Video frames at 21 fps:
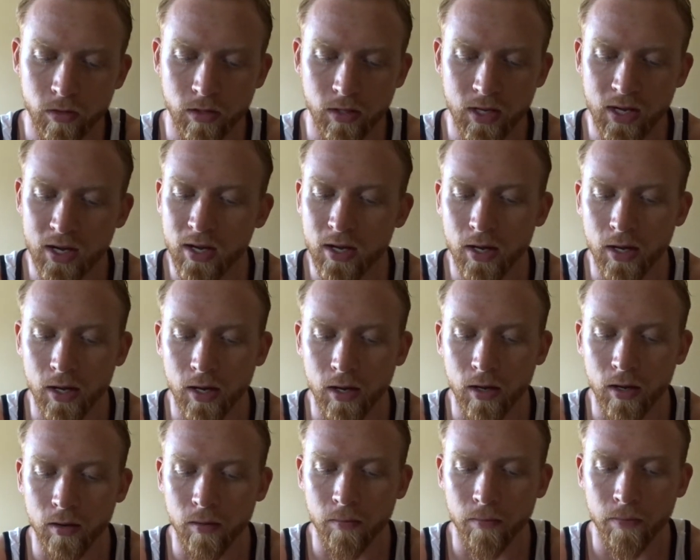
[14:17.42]

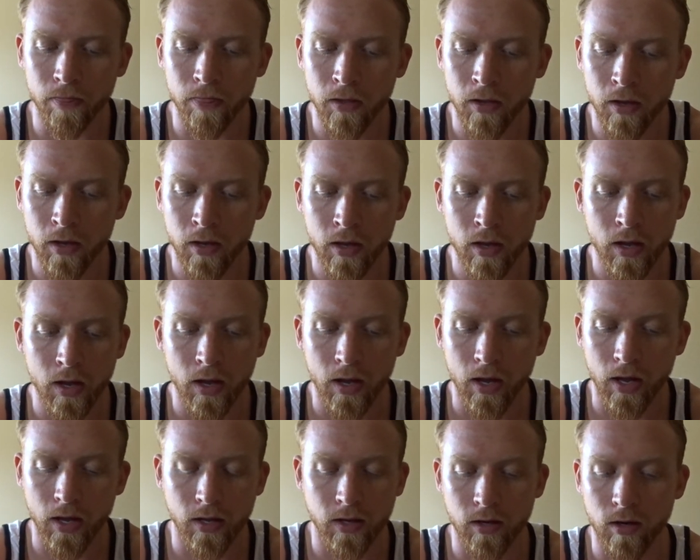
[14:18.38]
yeah,
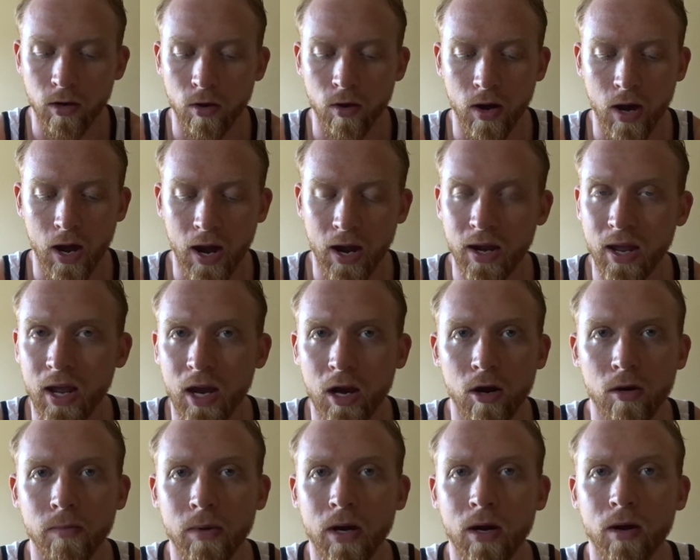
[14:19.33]
I
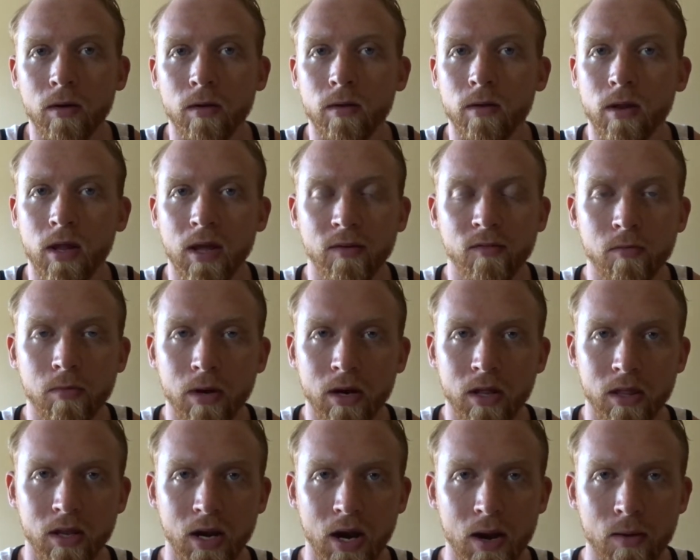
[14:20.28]
care about
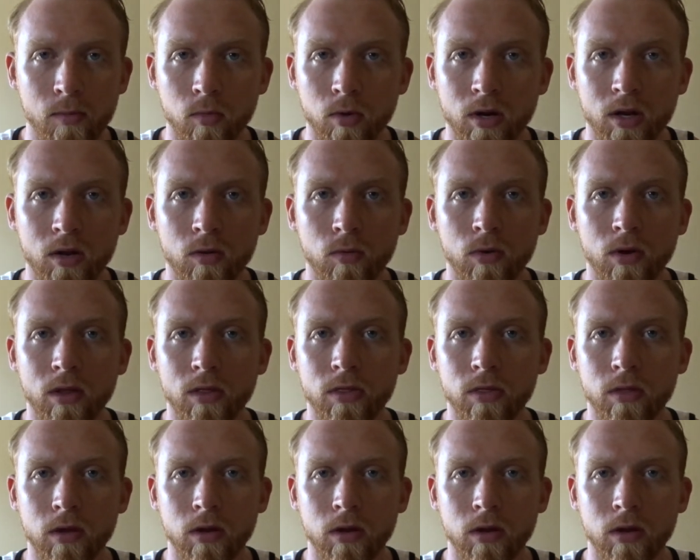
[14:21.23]
everybody that I'm working with.